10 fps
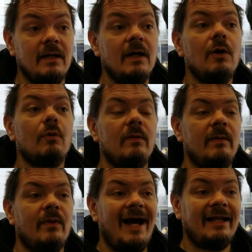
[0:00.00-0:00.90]
Mm -hmm.
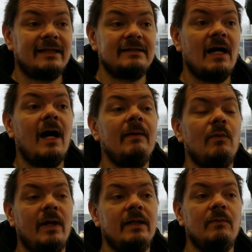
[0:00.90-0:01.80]
Remember, at the time
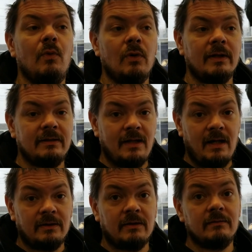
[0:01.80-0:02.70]
when the Morgan
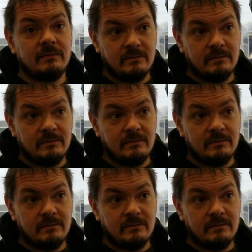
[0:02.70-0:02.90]
dollar